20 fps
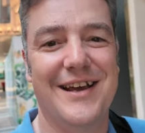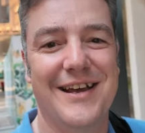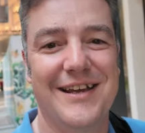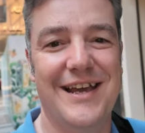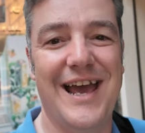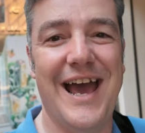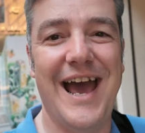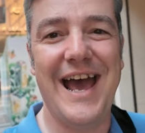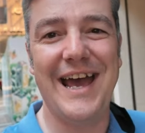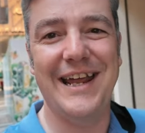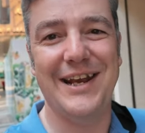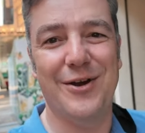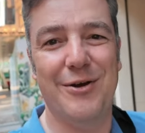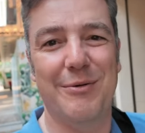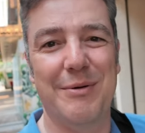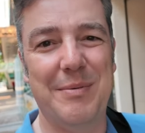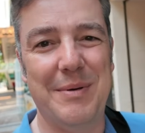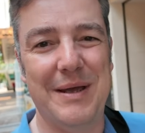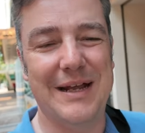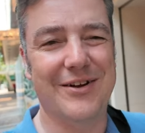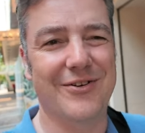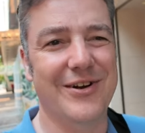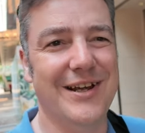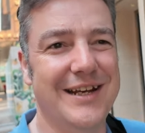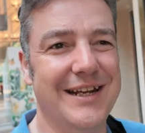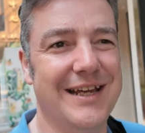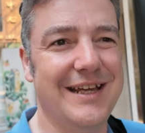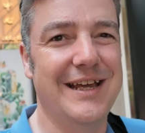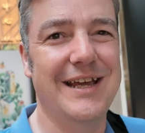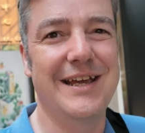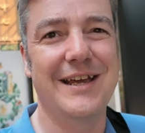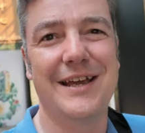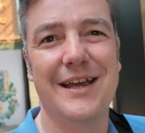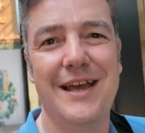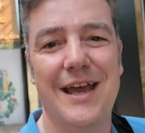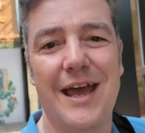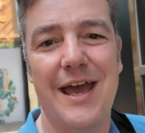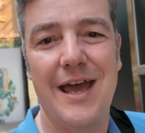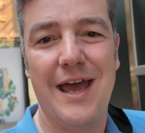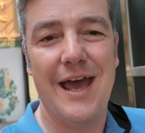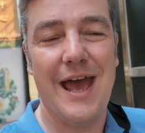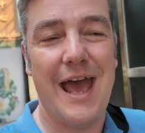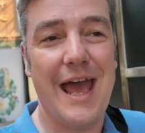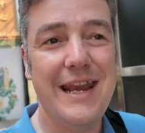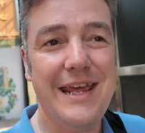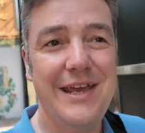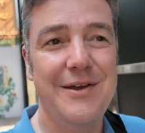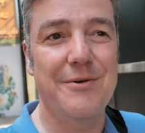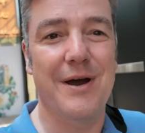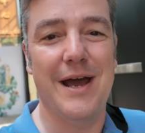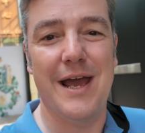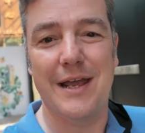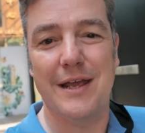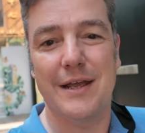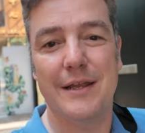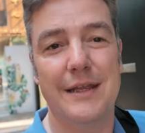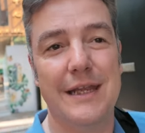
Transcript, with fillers: Yeah, I know I'm a bit greedy. Anyway,